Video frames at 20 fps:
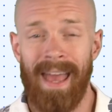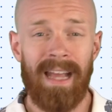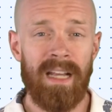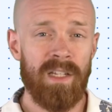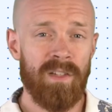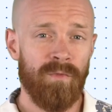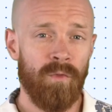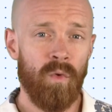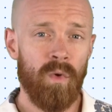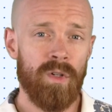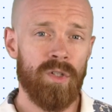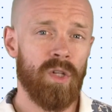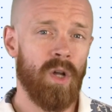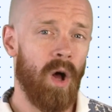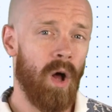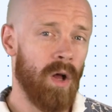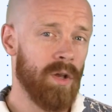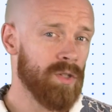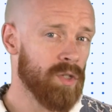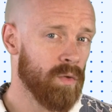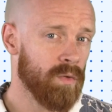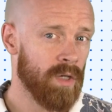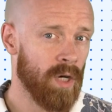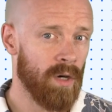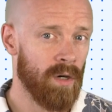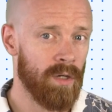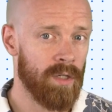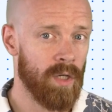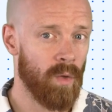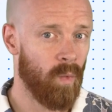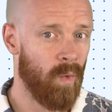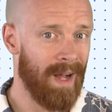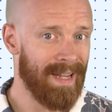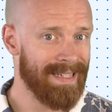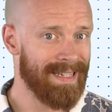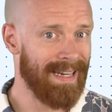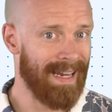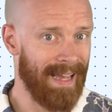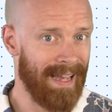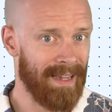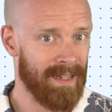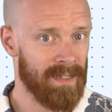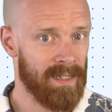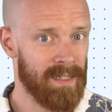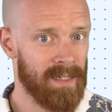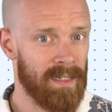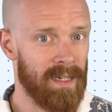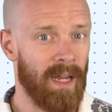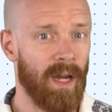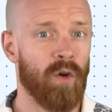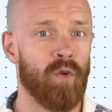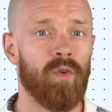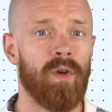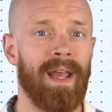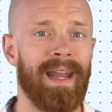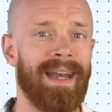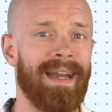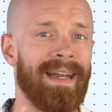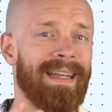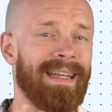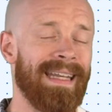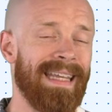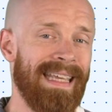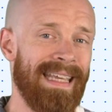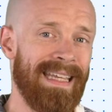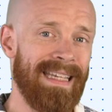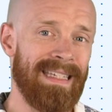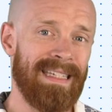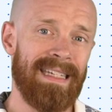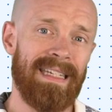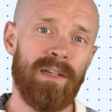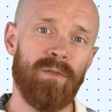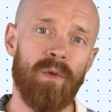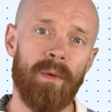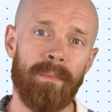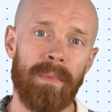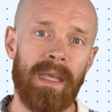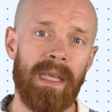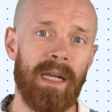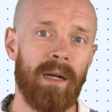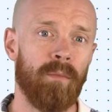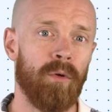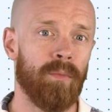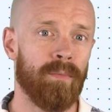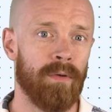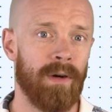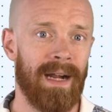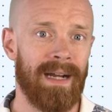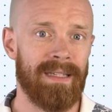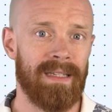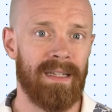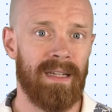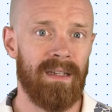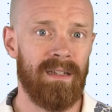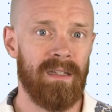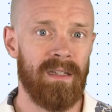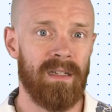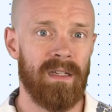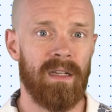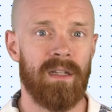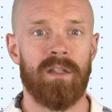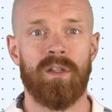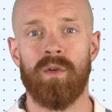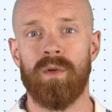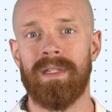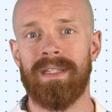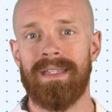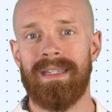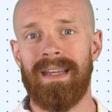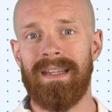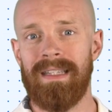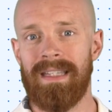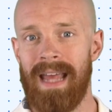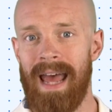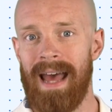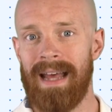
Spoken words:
X-Force also turned to WatsonX and created an easy, repeatable process to assess